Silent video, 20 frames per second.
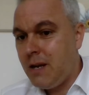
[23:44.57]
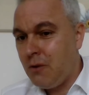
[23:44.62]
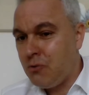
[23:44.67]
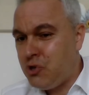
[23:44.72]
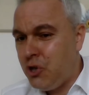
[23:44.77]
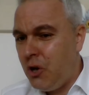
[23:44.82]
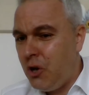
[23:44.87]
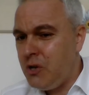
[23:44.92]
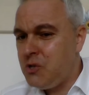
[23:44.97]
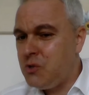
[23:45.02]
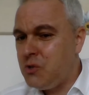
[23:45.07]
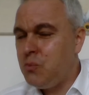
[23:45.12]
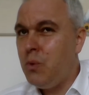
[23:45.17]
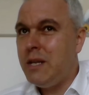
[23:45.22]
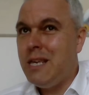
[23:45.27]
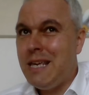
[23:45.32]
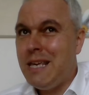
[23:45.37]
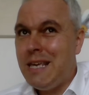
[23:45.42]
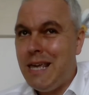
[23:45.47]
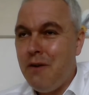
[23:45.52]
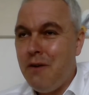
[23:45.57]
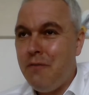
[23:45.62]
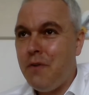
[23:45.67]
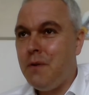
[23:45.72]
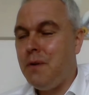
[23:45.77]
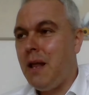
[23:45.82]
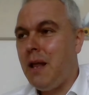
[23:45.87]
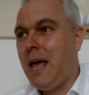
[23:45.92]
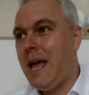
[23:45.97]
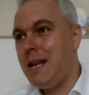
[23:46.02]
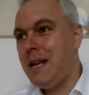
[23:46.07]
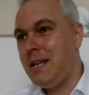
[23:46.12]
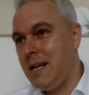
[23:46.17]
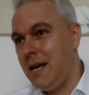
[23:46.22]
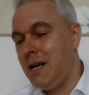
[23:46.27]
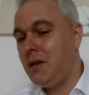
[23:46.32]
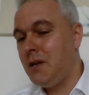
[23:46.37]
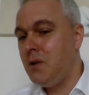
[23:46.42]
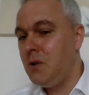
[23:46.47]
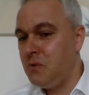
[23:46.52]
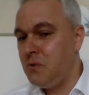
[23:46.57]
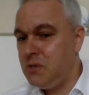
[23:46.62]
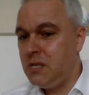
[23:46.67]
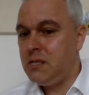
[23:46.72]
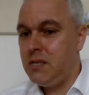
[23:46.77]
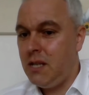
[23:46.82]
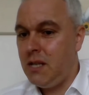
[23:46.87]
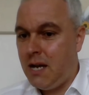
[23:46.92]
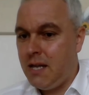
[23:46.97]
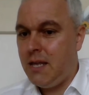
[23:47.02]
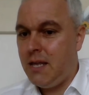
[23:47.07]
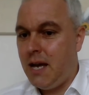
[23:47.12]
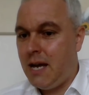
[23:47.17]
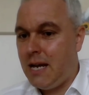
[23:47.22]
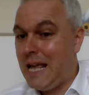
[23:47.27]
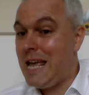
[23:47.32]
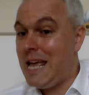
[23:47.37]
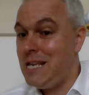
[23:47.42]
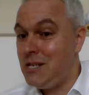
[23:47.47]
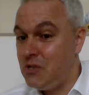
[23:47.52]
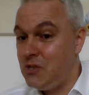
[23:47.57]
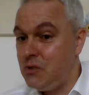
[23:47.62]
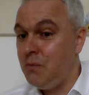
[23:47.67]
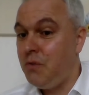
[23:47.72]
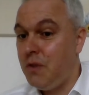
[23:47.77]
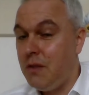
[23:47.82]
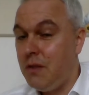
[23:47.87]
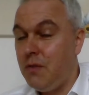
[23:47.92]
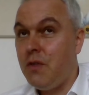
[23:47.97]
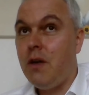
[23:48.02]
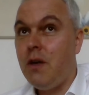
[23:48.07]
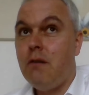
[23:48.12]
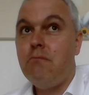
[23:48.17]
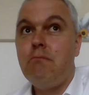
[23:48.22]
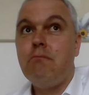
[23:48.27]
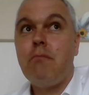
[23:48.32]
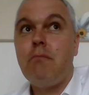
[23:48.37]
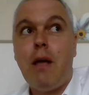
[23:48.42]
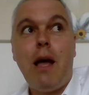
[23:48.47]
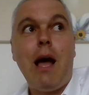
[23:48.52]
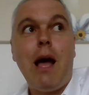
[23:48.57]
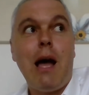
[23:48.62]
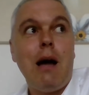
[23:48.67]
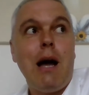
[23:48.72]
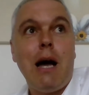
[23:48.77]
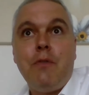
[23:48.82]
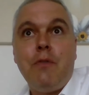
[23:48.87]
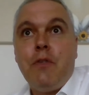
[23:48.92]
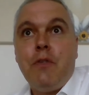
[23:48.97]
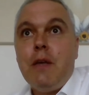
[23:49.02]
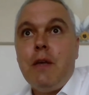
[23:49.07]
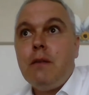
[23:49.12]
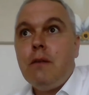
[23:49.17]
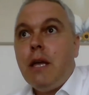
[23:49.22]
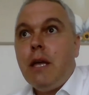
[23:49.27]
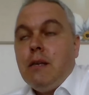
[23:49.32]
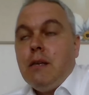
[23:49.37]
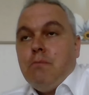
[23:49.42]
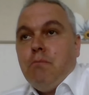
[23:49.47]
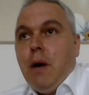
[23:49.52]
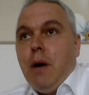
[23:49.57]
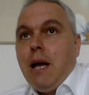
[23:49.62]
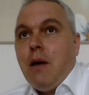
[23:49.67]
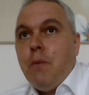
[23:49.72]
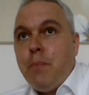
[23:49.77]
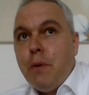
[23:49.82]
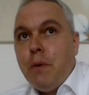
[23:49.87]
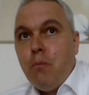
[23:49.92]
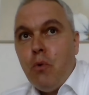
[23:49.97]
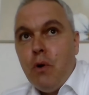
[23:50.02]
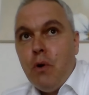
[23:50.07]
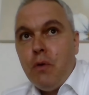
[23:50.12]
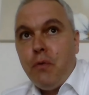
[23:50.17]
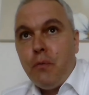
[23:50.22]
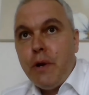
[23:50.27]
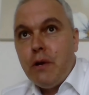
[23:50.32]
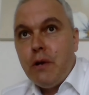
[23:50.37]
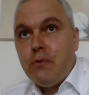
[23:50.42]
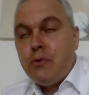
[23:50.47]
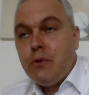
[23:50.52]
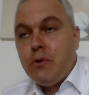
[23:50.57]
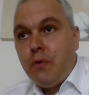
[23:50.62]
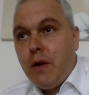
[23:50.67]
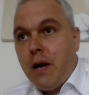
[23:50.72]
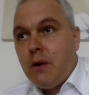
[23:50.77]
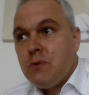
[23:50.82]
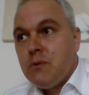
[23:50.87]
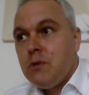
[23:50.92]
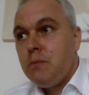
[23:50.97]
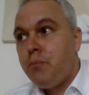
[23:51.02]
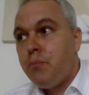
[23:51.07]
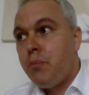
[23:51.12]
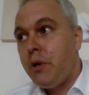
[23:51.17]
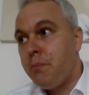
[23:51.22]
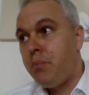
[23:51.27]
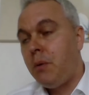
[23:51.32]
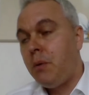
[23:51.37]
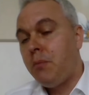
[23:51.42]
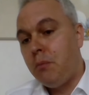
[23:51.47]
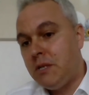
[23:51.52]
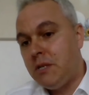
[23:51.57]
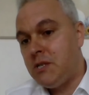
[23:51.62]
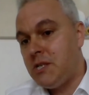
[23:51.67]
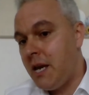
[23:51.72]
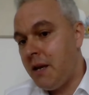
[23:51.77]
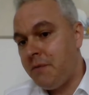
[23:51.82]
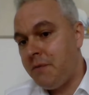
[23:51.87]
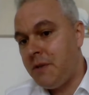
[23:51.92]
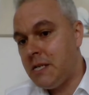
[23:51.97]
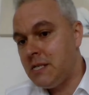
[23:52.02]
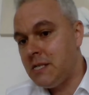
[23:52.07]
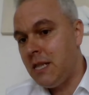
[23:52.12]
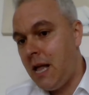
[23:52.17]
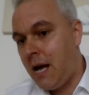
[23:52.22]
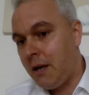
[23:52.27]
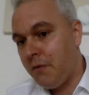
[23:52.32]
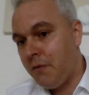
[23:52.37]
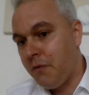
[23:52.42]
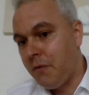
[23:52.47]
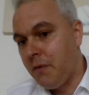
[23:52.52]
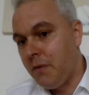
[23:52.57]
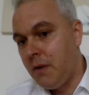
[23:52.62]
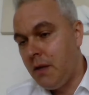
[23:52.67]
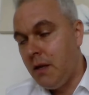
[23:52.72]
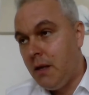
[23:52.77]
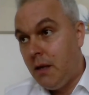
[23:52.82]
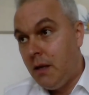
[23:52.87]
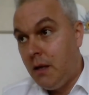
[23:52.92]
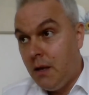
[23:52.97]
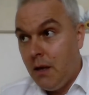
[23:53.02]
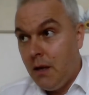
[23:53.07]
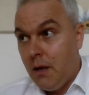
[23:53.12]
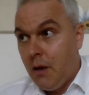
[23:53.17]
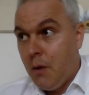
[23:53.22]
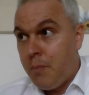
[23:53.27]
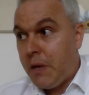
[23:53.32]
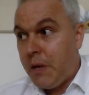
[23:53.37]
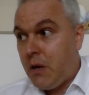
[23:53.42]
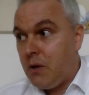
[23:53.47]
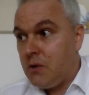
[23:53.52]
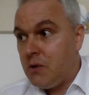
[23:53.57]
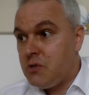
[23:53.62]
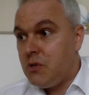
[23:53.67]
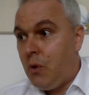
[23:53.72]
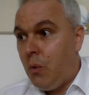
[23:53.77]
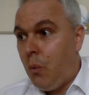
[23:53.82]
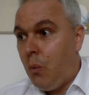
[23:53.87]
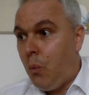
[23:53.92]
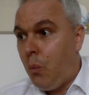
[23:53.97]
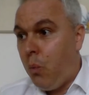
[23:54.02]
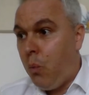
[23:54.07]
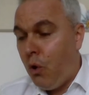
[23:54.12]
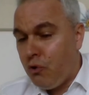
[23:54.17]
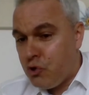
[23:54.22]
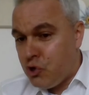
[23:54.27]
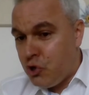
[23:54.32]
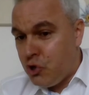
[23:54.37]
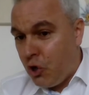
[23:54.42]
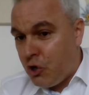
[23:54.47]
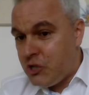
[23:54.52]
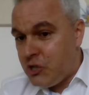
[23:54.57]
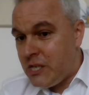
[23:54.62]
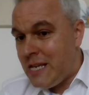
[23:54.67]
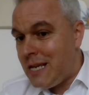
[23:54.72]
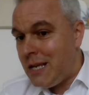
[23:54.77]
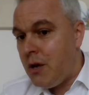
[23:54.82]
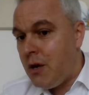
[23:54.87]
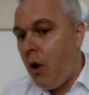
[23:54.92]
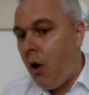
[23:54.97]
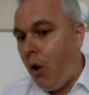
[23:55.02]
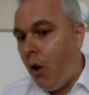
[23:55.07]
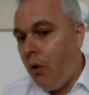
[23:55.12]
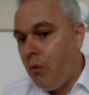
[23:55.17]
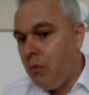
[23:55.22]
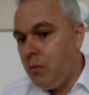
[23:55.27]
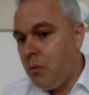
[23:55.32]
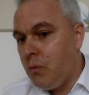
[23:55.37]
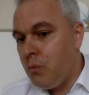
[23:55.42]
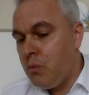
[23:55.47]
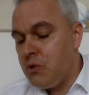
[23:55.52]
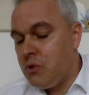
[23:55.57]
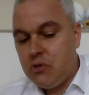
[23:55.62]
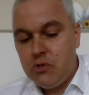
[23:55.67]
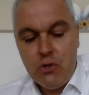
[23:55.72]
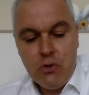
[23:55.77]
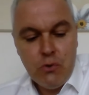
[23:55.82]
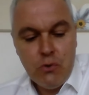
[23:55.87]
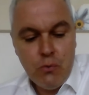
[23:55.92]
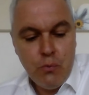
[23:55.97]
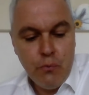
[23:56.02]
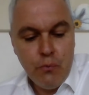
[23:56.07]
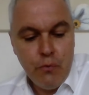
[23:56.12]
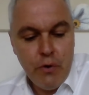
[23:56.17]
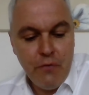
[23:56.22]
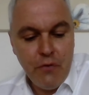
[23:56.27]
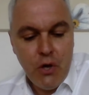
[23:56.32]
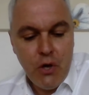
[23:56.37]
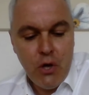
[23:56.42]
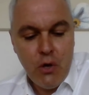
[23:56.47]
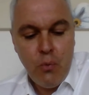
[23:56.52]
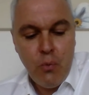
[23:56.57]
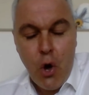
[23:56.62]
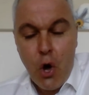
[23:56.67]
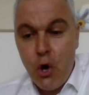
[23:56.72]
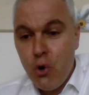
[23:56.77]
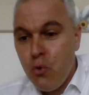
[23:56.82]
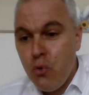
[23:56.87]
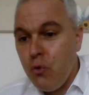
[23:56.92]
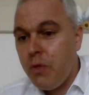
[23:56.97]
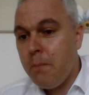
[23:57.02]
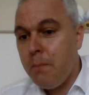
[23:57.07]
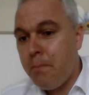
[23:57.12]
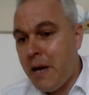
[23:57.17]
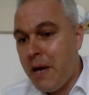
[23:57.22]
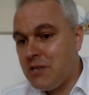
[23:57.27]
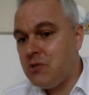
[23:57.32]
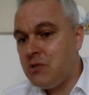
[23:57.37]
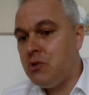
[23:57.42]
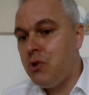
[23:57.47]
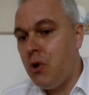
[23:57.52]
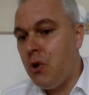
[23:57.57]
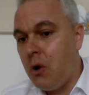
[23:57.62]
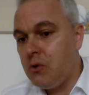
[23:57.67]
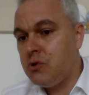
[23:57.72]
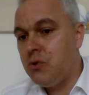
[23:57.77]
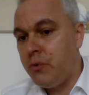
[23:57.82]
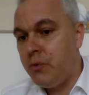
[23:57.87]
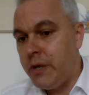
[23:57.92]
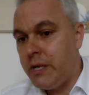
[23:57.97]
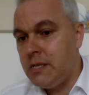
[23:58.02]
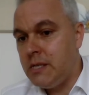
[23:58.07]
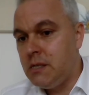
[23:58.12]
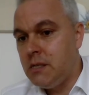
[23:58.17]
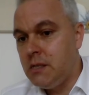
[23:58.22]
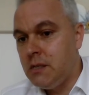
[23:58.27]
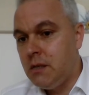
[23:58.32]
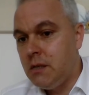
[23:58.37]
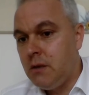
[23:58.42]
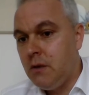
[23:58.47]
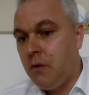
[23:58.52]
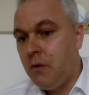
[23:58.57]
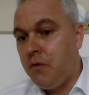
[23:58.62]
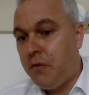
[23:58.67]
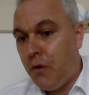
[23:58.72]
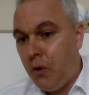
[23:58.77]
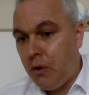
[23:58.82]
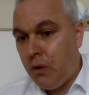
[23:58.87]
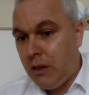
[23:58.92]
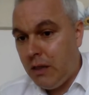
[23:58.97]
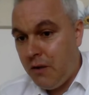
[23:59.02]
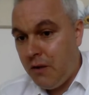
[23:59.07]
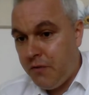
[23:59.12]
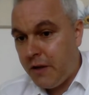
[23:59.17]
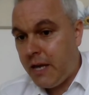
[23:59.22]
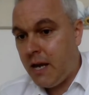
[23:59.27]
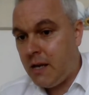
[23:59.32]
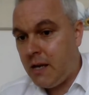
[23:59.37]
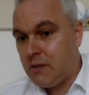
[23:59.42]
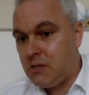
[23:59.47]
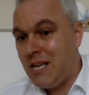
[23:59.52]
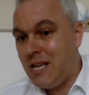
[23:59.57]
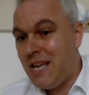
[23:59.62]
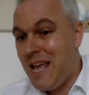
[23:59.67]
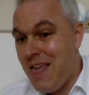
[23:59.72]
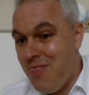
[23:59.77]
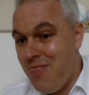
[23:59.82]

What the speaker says: Now, choice, when you're given a diagnosis like that, is something that I think it might have been worth 300,000, but it probably saved his life. Because what choice he got was to review who the best doctor is for liver cancer